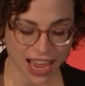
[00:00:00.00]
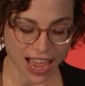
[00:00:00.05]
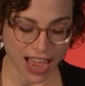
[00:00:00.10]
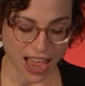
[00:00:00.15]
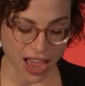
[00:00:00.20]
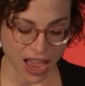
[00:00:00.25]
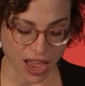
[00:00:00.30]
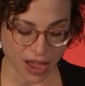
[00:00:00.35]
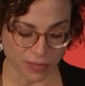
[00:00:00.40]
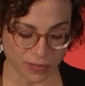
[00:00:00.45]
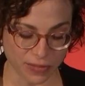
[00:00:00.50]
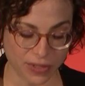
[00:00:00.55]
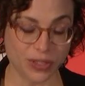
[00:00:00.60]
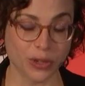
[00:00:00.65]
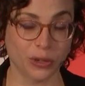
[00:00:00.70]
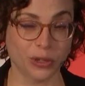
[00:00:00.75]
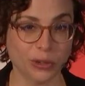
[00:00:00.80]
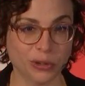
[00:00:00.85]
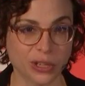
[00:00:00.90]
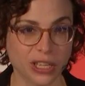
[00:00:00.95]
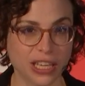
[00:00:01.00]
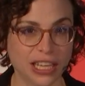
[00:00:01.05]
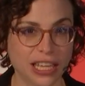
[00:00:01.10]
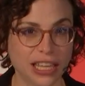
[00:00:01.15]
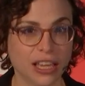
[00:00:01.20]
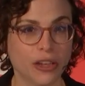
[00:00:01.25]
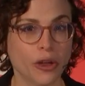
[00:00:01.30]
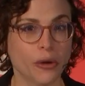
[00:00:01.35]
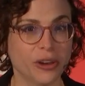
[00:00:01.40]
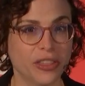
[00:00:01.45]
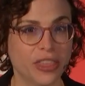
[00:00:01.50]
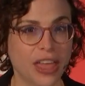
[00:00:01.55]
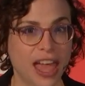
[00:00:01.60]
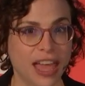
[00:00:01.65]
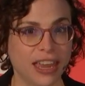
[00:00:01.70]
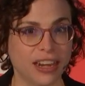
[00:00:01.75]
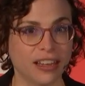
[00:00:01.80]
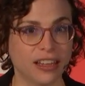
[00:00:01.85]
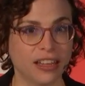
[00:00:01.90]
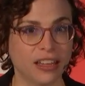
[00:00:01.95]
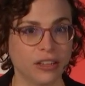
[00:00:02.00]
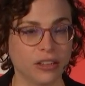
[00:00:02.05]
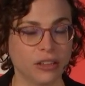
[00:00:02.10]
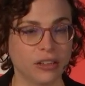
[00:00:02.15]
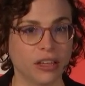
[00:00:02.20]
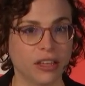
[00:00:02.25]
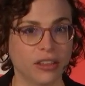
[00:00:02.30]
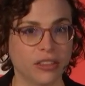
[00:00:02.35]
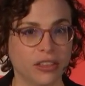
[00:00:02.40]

So you can go to that.